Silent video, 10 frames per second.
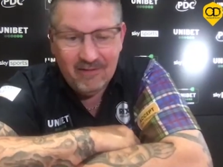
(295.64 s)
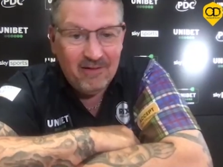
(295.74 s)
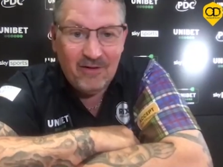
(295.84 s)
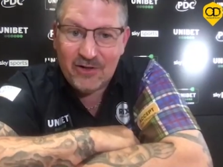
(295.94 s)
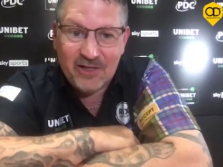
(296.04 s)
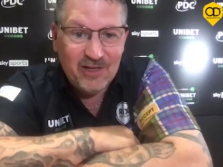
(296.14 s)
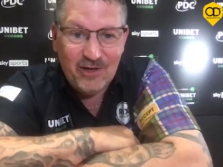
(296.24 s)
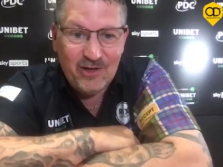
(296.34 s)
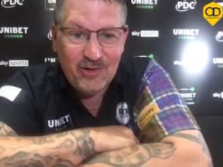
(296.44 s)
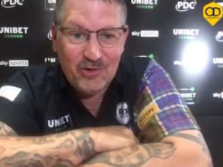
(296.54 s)
honestly,
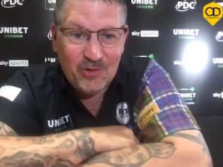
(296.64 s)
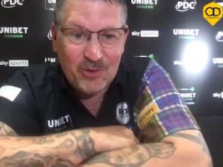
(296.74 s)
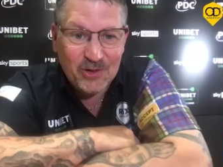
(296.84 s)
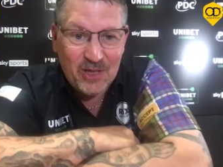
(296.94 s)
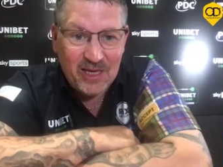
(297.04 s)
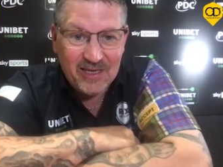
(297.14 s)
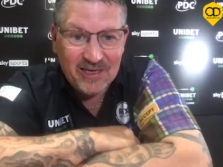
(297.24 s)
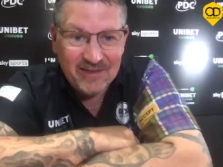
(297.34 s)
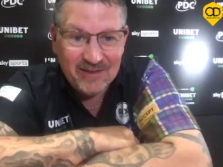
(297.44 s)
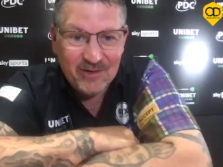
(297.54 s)
you don't know what it's
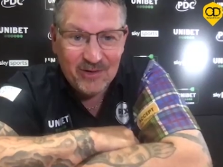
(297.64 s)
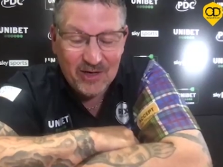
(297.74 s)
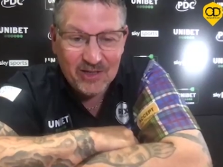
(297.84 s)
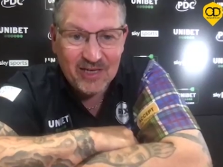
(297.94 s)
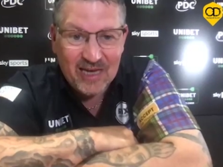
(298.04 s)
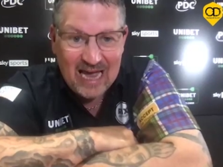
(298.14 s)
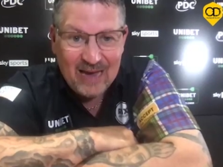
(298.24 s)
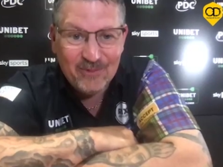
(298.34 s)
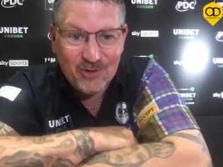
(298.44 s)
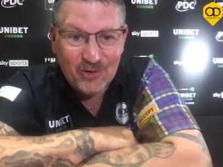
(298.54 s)
like. You know, it's
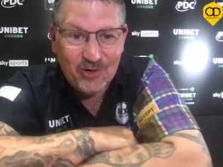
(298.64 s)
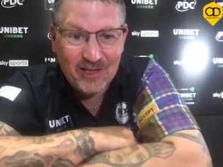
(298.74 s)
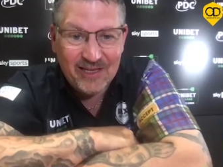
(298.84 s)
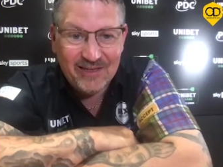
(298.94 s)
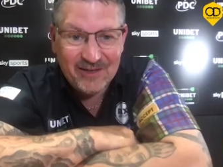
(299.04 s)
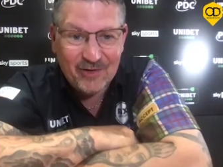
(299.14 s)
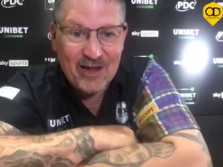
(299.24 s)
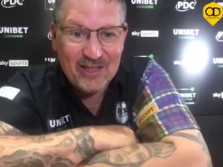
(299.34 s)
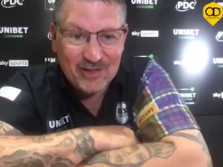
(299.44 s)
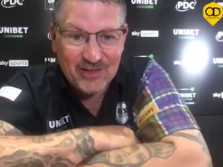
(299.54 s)
absolutely
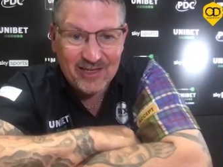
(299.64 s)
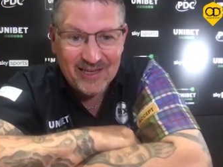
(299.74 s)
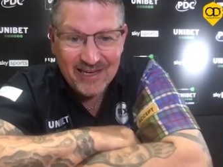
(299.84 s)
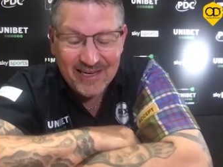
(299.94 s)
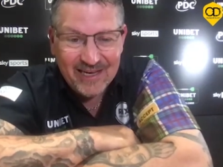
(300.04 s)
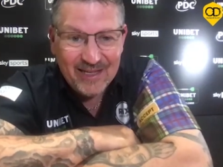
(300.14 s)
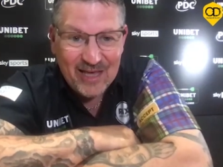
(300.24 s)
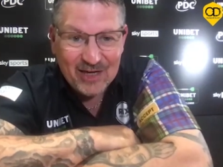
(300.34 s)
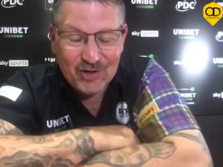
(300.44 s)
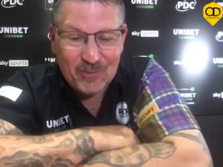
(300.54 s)
horrendous, the
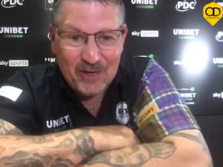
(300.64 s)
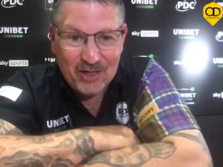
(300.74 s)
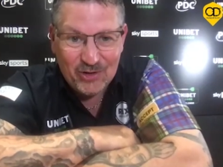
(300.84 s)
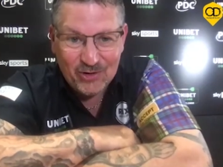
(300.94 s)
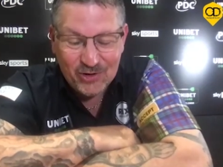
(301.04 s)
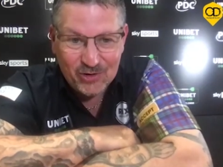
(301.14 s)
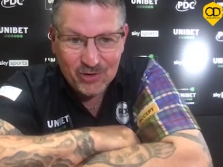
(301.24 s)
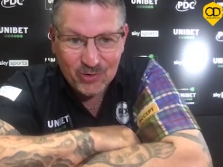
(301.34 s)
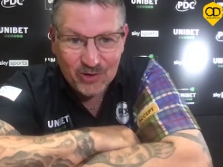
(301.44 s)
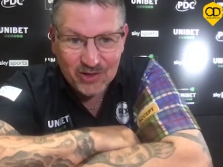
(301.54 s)
extra pressure on your
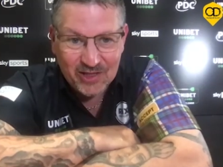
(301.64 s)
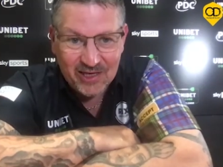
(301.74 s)
shoulders and the